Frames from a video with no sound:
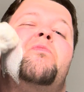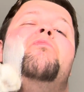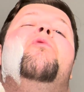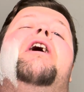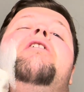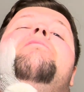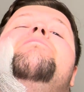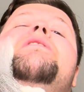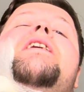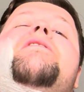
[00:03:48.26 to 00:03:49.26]
Wow,
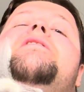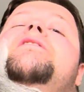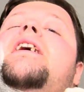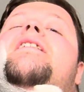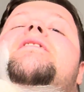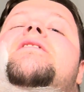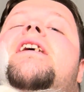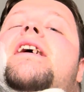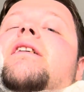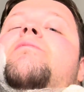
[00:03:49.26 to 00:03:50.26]
yeah, the scent is
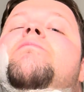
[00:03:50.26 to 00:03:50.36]
like